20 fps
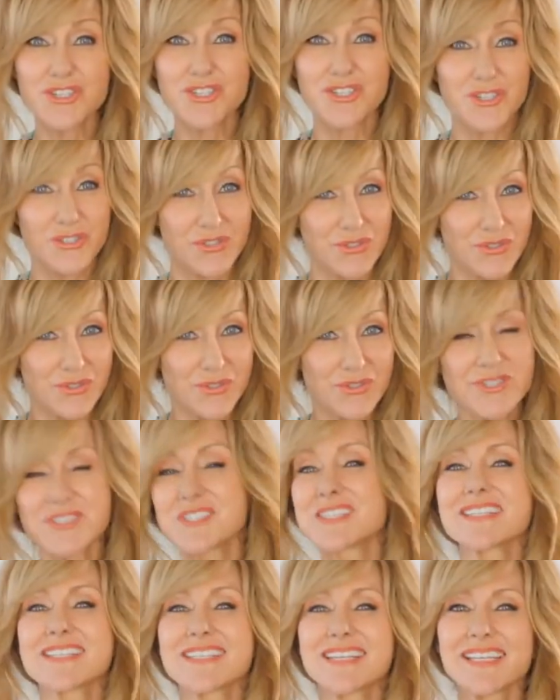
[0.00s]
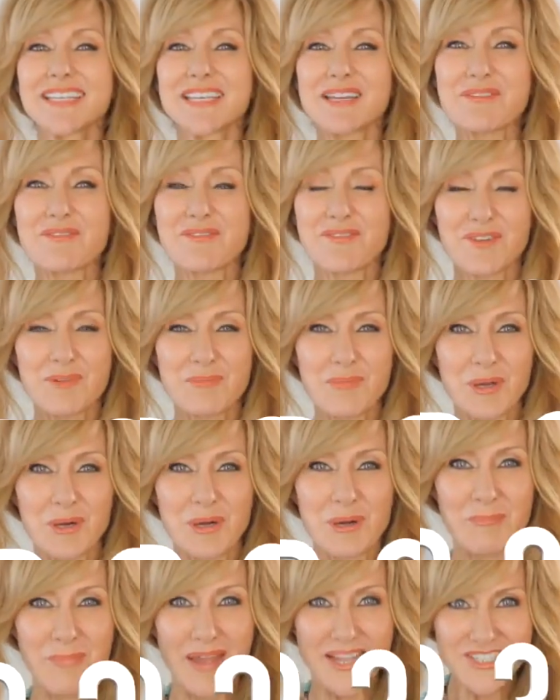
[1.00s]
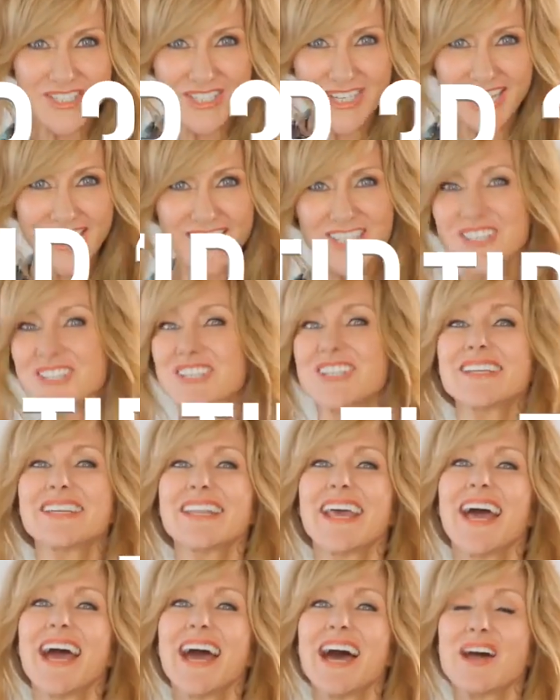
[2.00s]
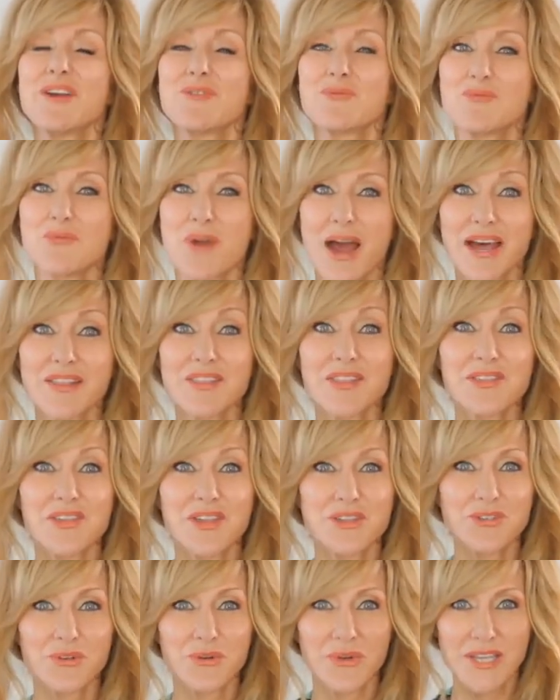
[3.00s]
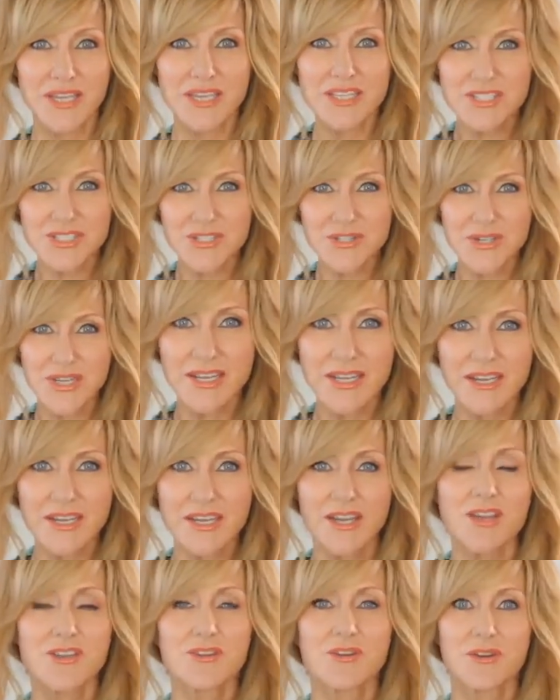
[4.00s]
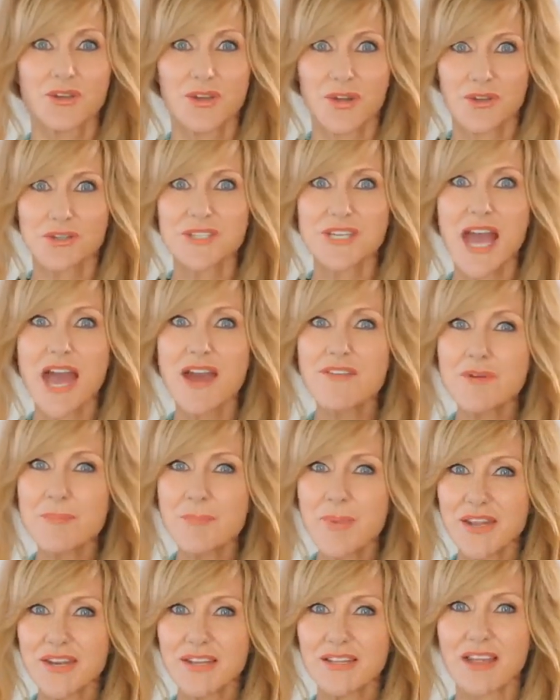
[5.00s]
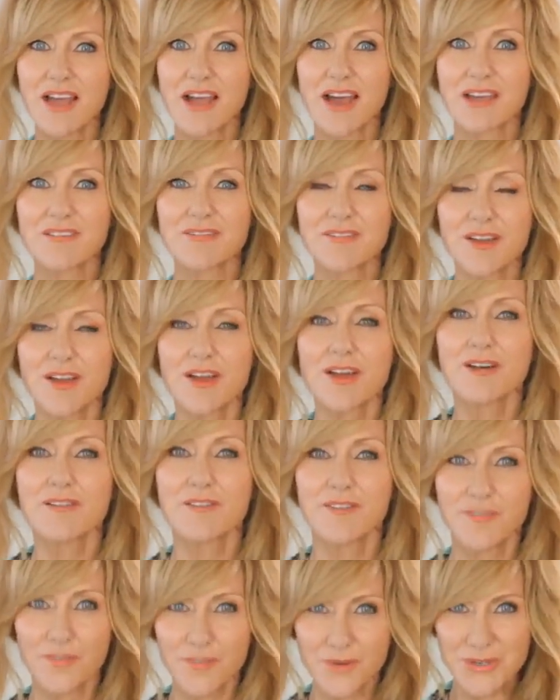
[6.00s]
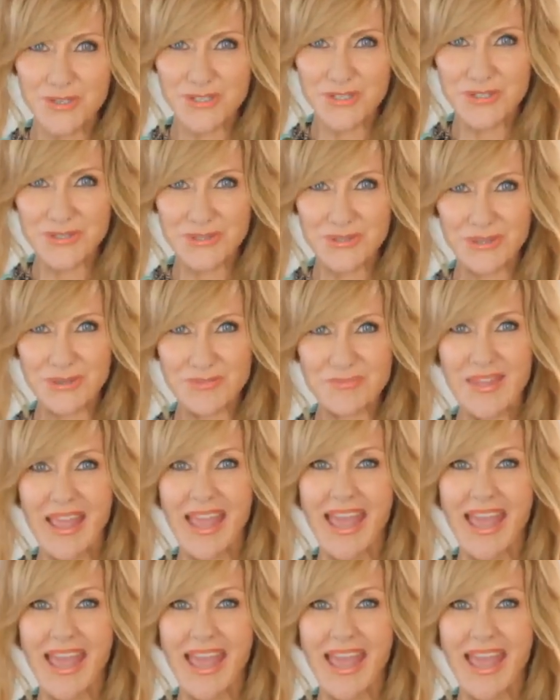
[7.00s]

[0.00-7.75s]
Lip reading: choose to live from your imagination rather than your history, you're going to have a better life for sure.